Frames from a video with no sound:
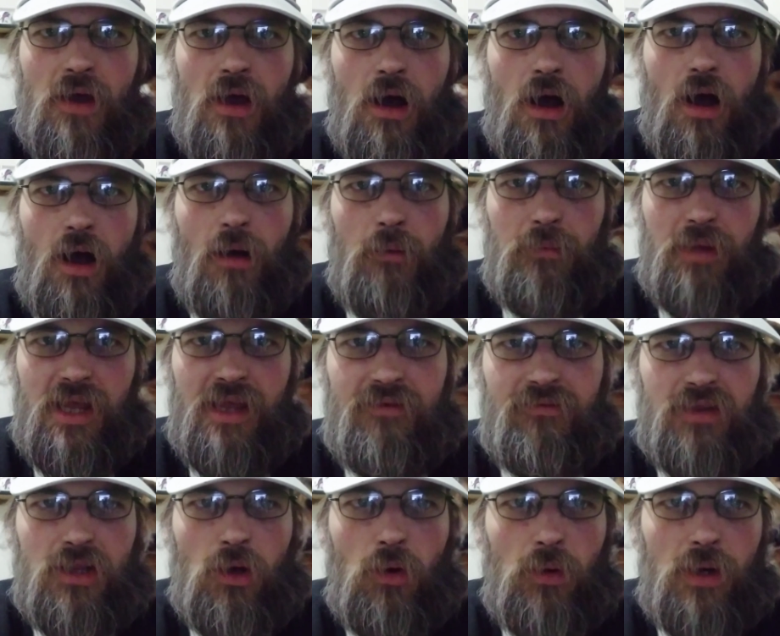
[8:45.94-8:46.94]
um,
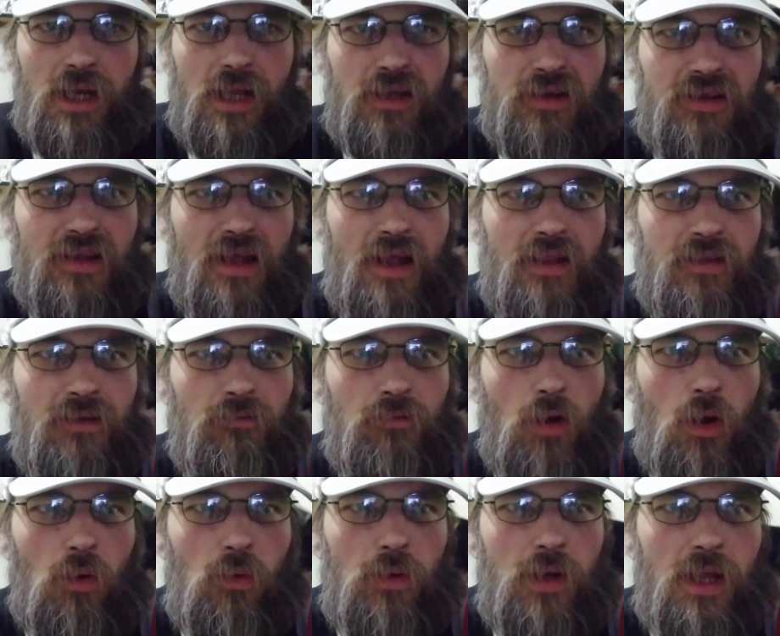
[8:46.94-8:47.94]
even though it is on the
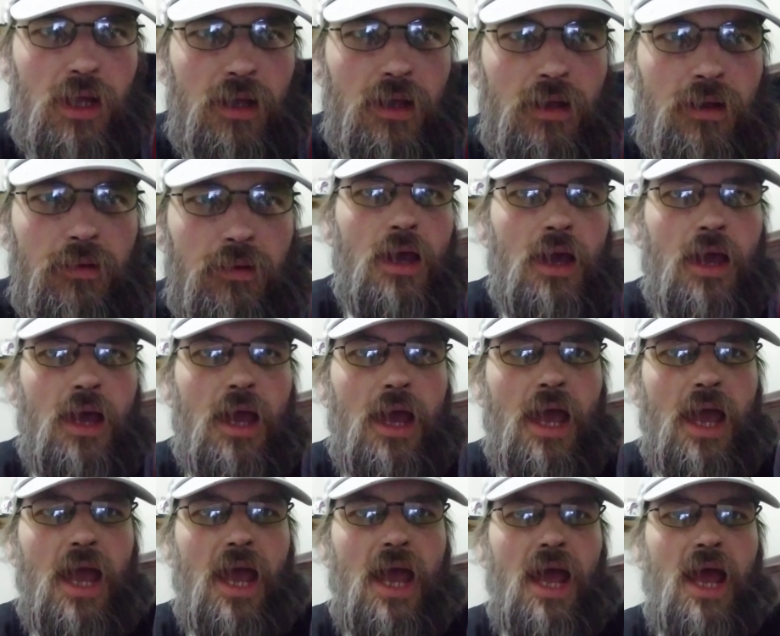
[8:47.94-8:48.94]
road.
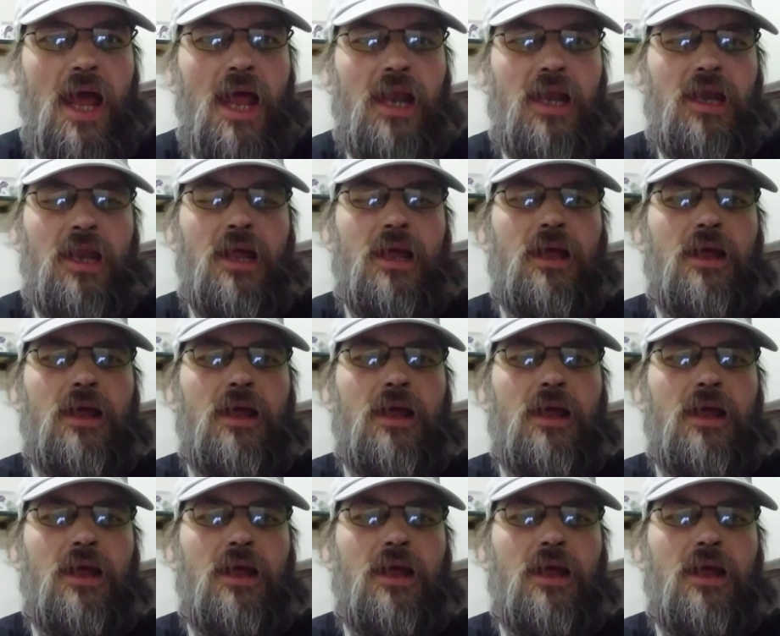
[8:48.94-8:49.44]
And